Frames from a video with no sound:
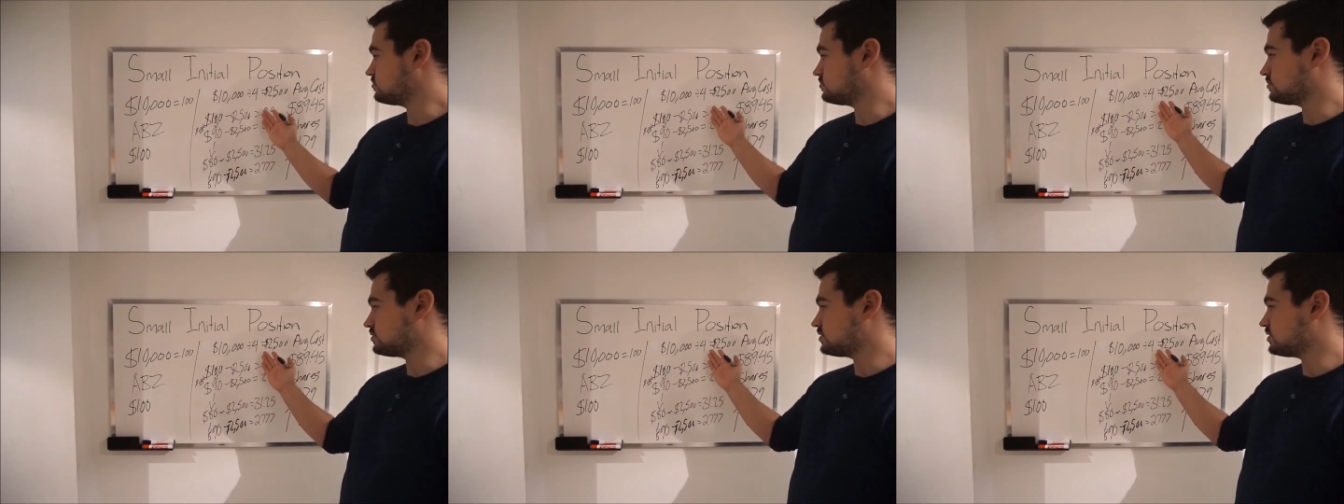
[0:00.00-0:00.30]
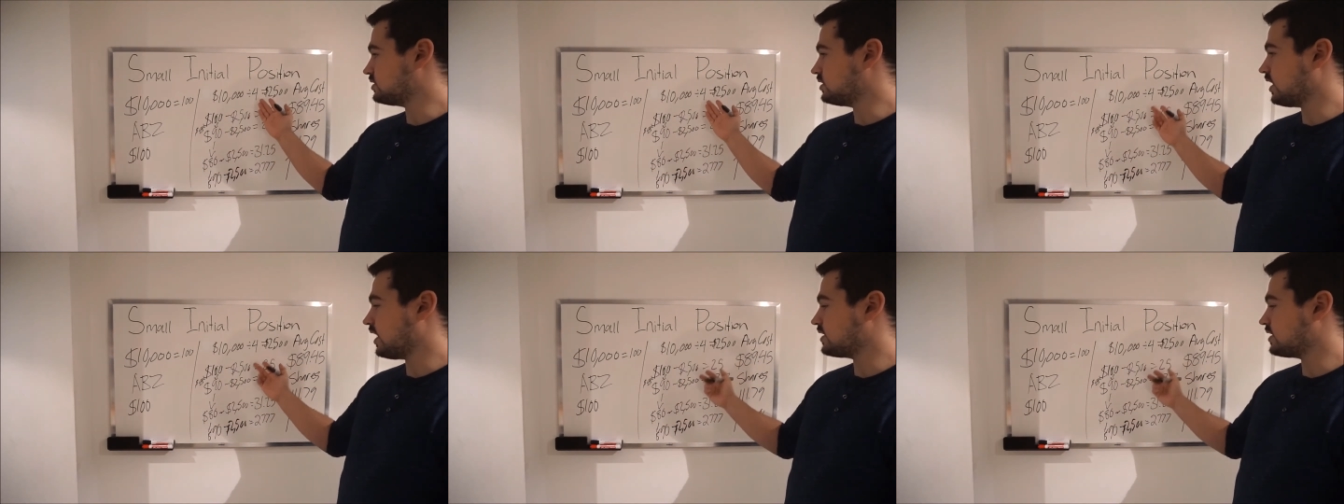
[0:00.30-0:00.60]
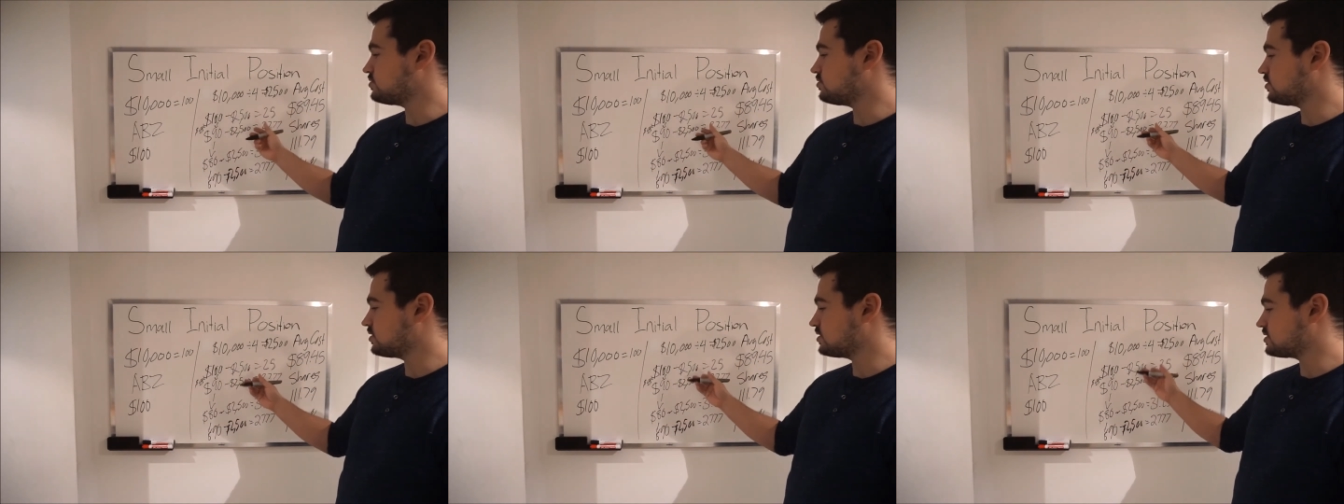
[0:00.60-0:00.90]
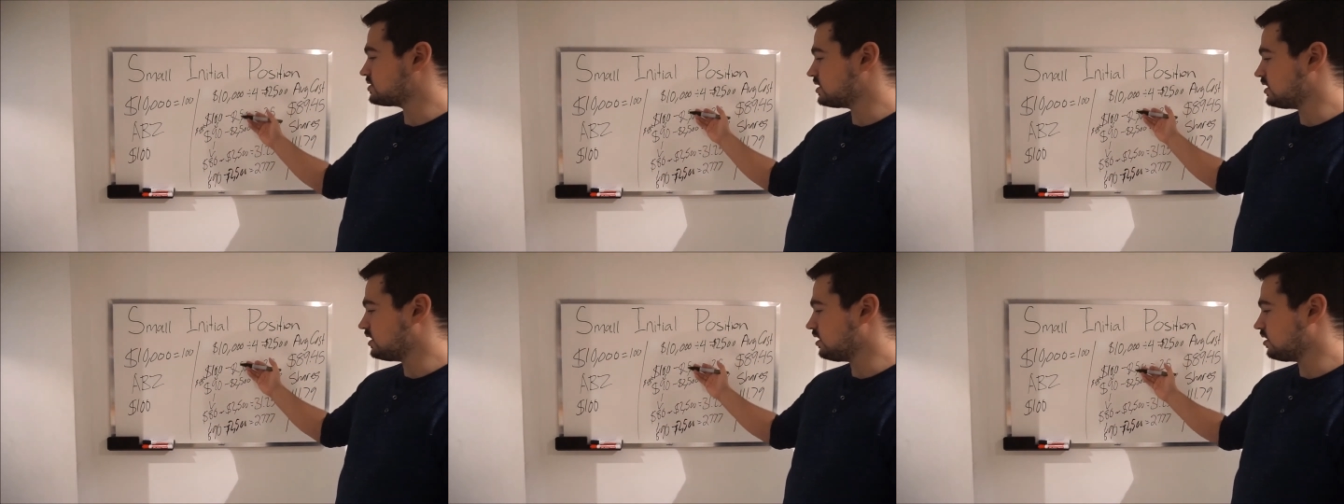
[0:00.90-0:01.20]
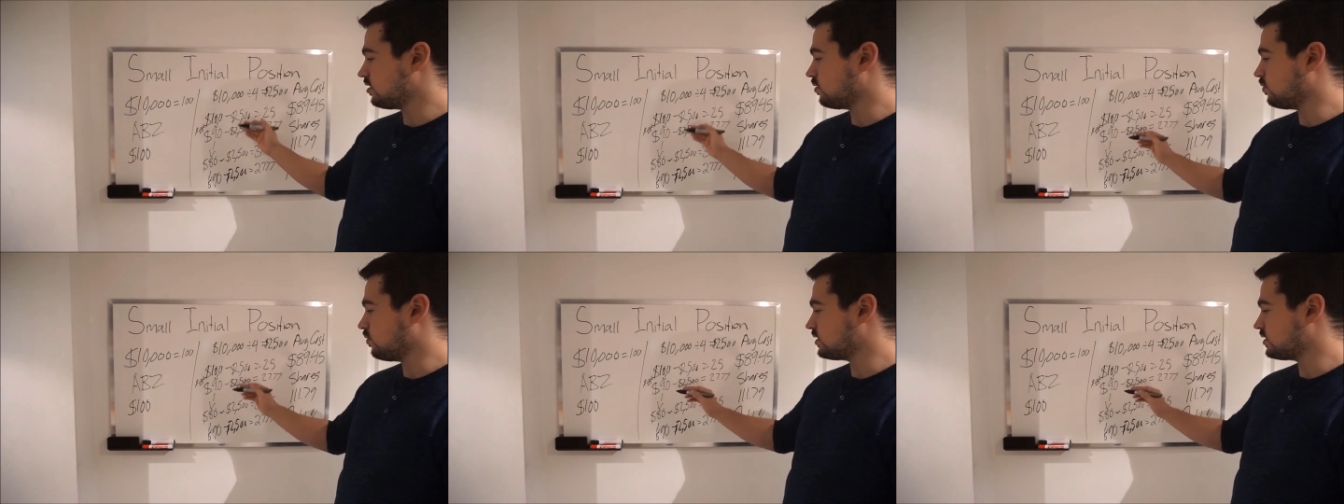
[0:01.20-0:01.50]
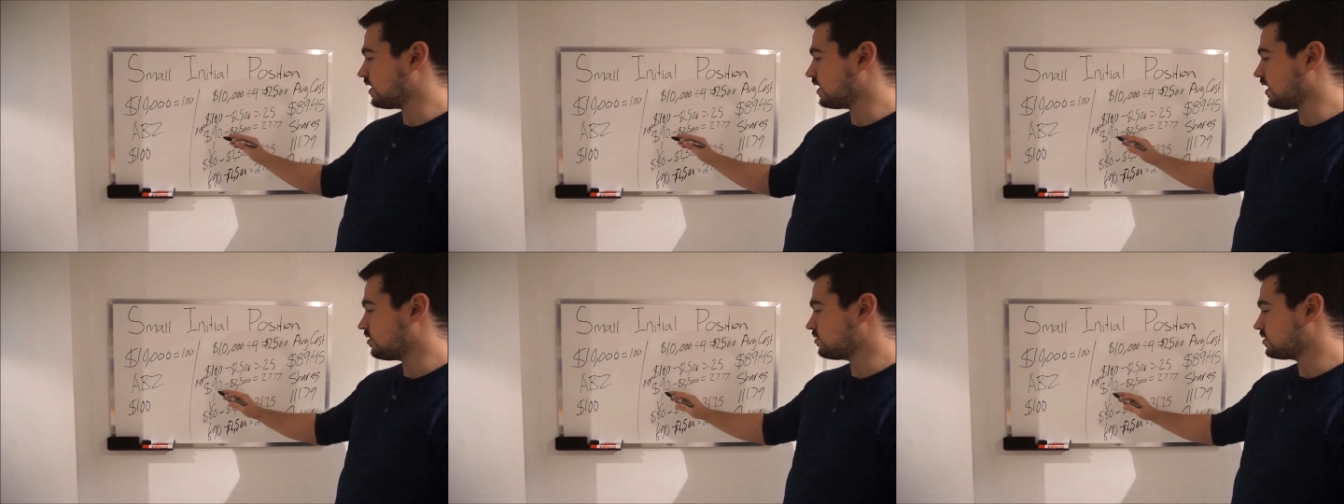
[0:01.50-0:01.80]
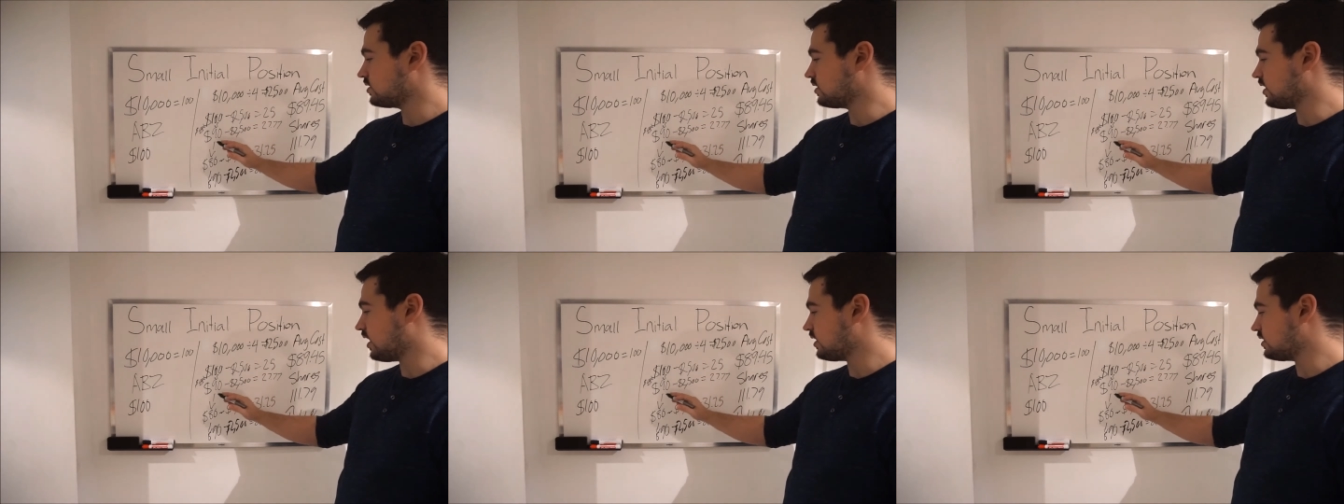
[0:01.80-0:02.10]
See, as you can see here, it went down
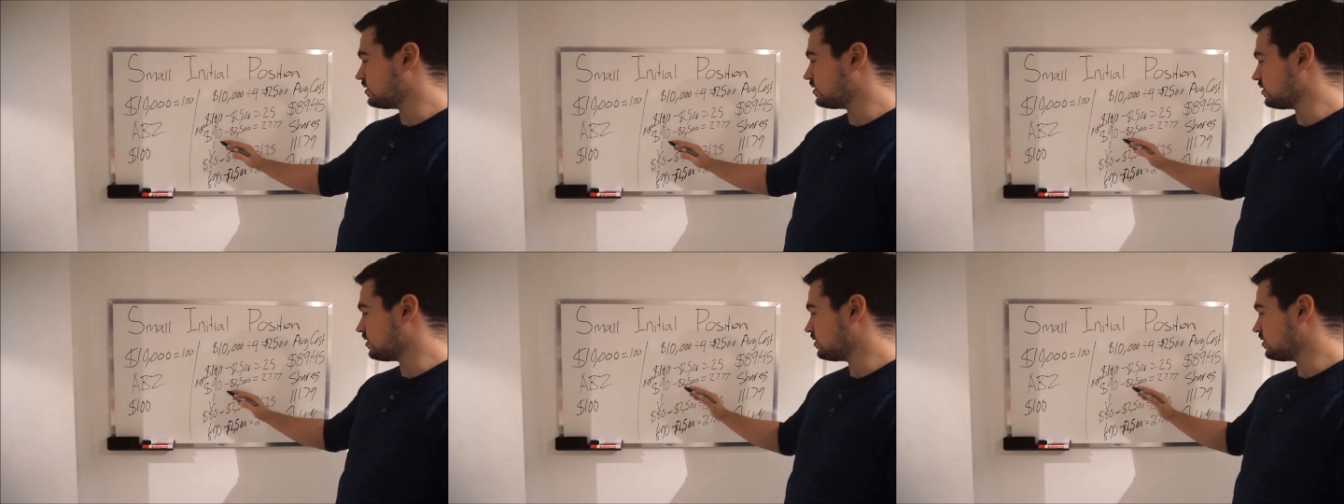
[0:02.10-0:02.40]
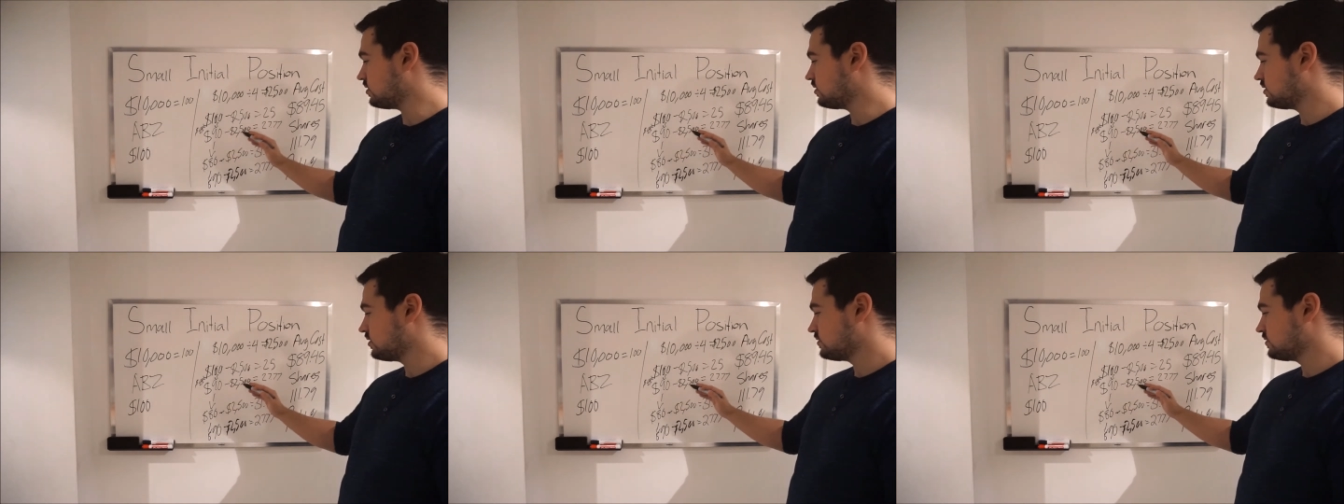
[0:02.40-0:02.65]
to 90.